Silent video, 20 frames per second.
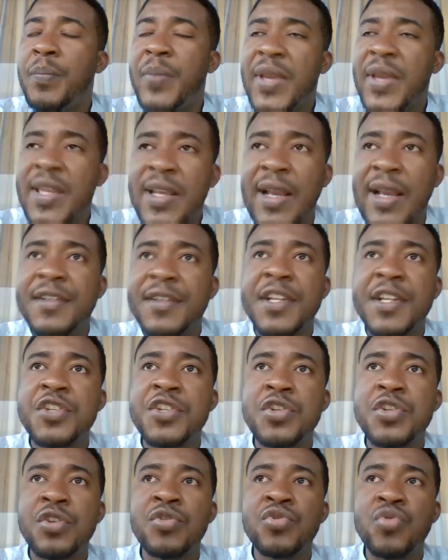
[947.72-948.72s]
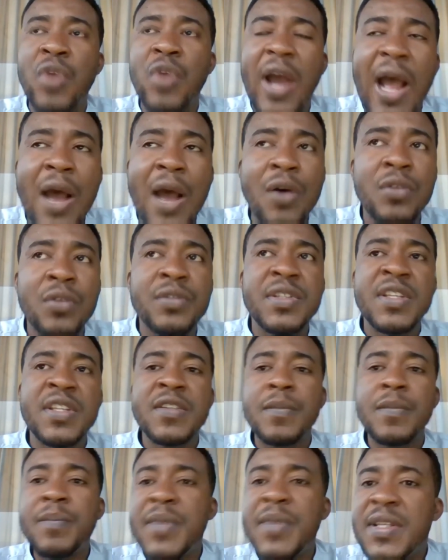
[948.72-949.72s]
paying attention to how
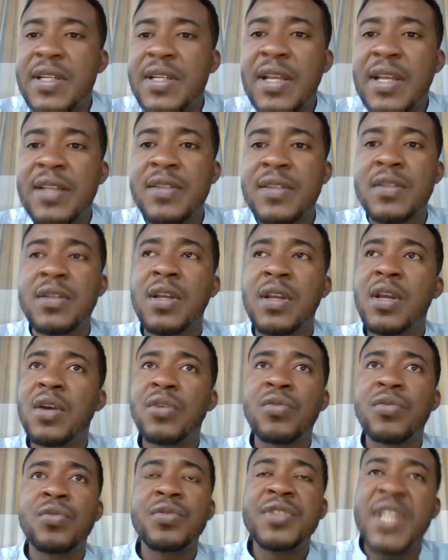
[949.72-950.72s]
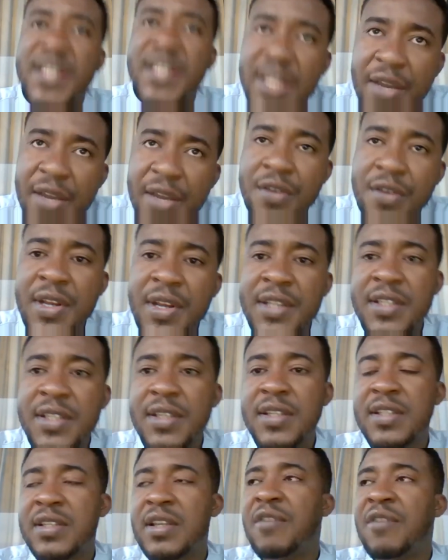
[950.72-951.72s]
this business could deteriorate
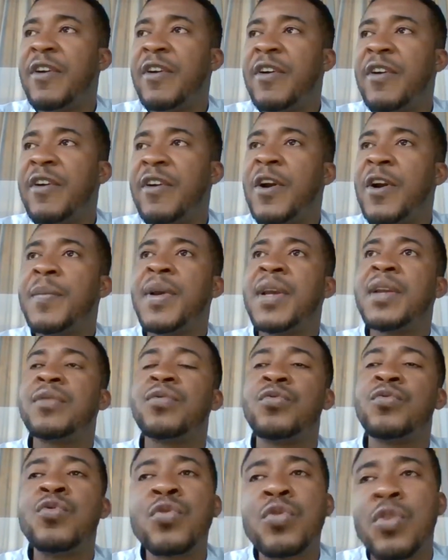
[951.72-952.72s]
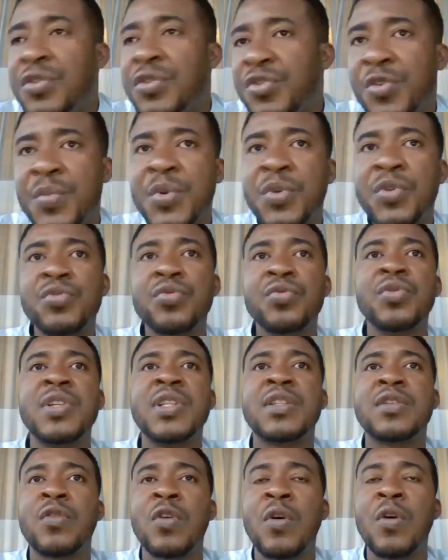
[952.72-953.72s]
his environment, could contribute to
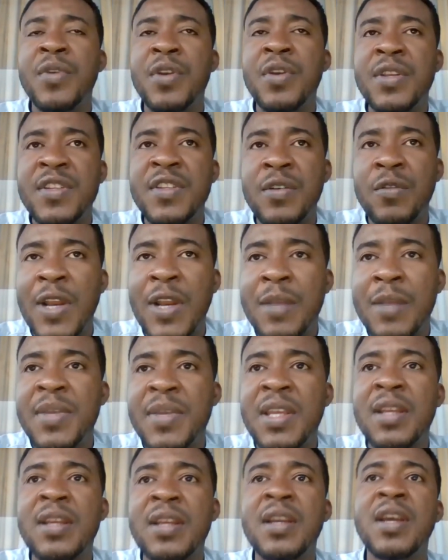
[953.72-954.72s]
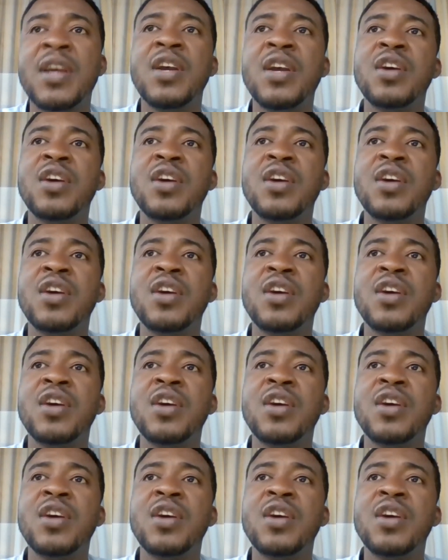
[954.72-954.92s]
its community well-being,